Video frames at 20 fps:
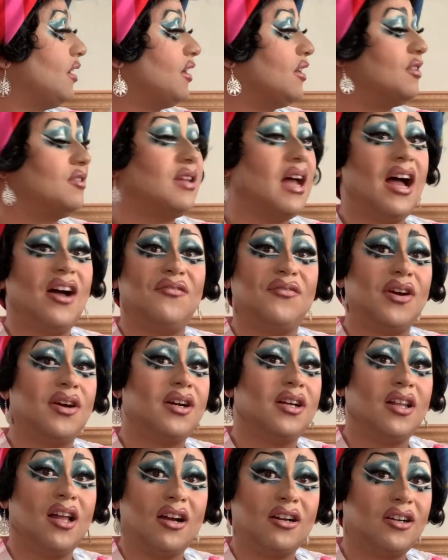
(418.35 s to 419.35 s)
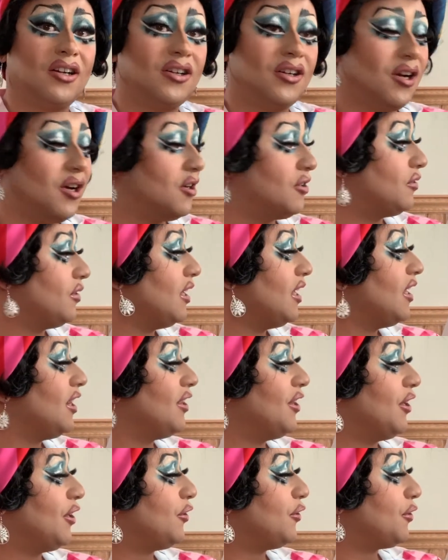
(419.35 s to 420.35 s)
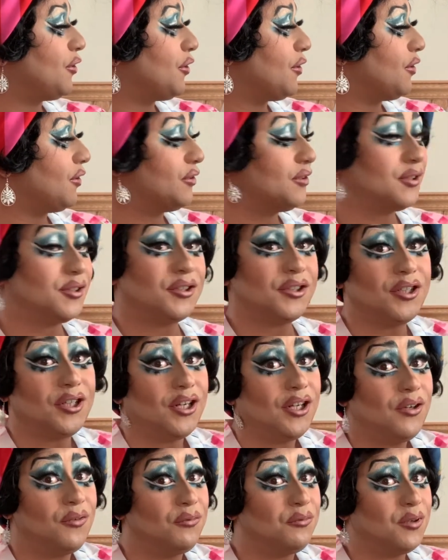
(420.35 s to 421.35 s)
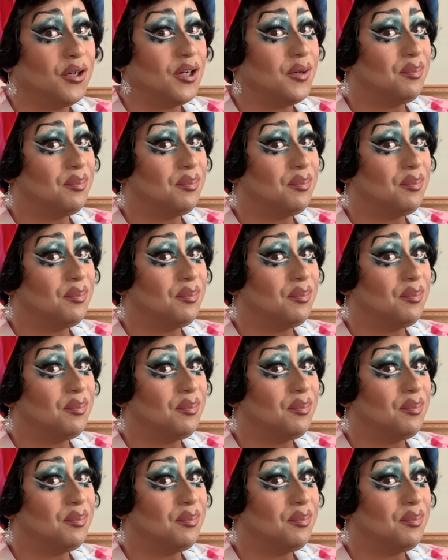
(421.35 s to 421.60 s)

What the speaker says: Not very long ago, little girls couldn't wear